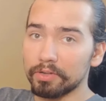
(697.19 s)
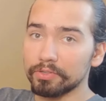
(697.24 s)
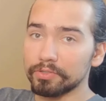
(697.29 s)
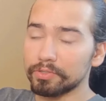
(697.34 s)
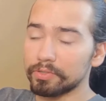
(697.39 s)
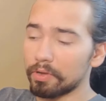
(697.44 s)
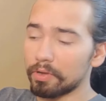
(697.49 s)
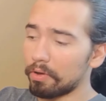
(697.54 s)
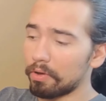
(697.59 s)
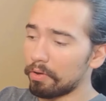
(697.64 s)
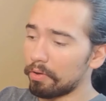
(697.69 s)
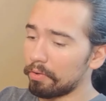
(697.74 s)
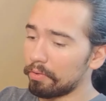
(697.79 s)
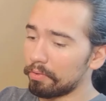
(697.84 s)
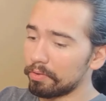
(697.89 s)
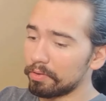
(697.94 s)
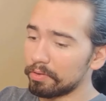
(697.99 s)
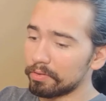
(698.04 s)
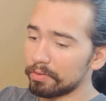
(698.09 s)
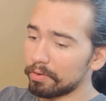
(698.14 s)

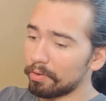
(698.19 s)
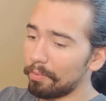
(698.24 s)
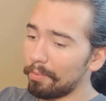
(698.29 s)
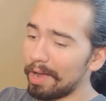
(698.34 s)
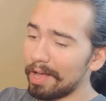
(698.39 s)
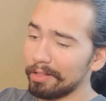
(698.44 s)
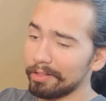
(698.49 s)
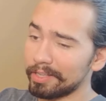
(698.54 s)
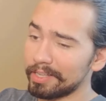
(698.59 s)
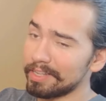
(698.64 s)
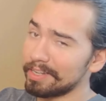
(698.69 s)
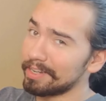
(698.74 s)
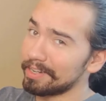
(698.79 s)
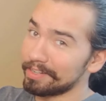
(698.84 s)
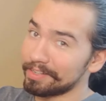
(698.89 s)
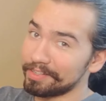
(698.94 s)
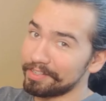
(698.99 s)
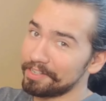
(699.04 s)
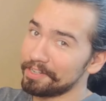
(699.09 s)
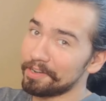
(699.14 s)
So, well, he
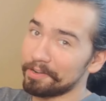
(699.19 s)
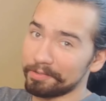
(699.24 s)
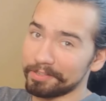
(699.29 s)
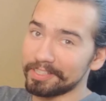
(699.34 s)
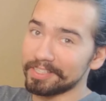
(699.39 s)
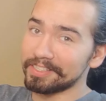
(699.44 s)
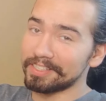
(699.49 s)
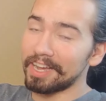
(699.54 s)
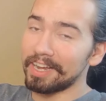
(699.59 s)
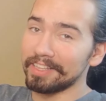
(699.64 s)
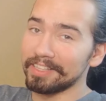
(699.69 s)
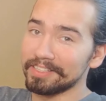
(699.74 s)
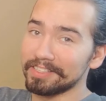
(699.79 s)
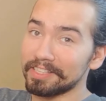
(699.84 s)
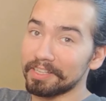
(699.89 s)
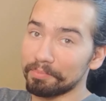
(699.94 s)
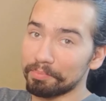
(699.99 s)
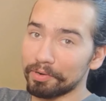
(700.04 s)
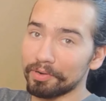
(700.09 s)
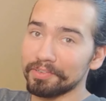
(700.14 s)
didn't, you know, design this
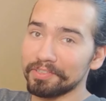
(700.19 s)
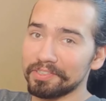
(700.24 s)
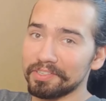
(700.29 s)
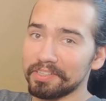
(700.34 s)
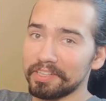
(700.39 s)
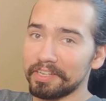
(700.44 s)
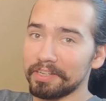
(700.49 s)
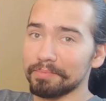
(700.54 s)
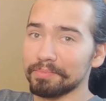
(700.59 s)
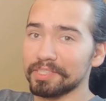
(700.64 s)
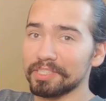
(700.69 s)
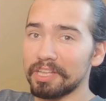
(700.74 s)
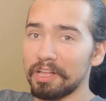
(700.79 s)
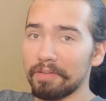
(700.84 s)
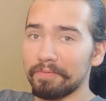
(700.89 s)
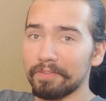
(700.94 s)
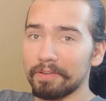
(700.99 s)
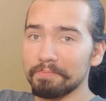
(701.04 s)
thing personally himself.